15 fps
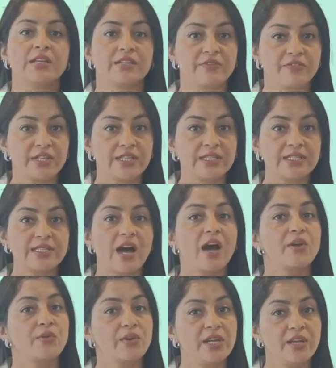Dividends
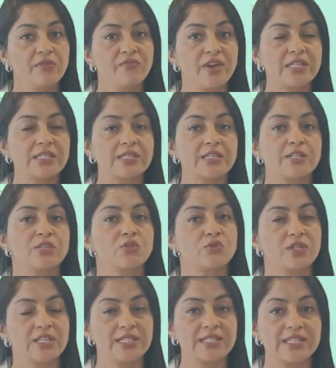are reinvested into
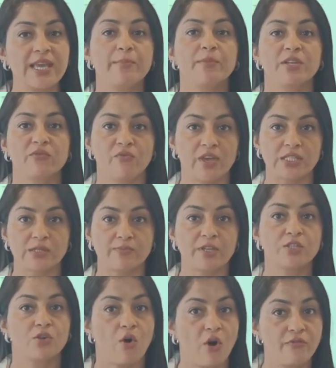the same
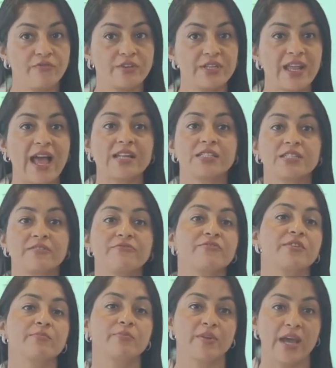investment, often at
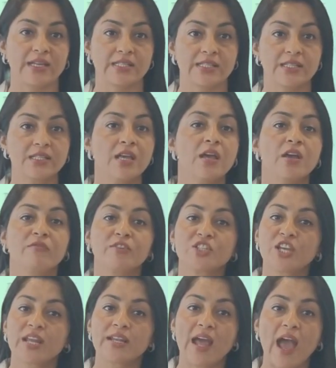different prices, which
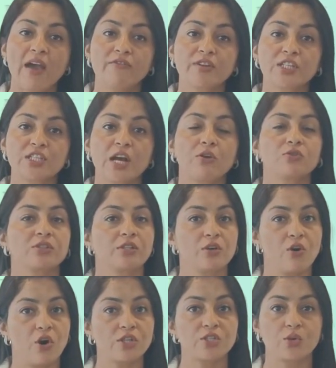can average out the
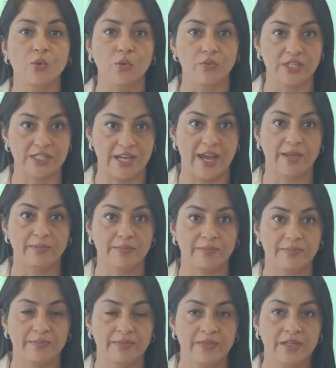cost over time.
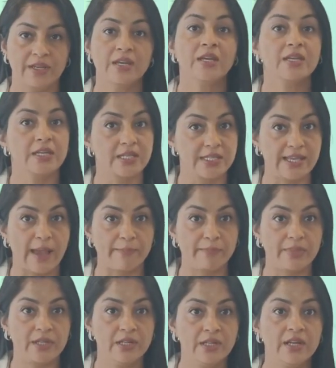
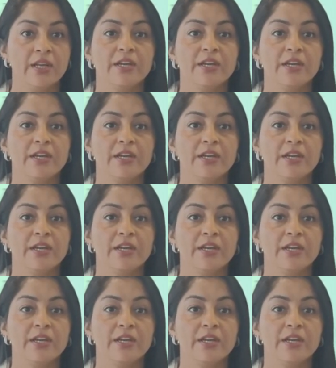Example,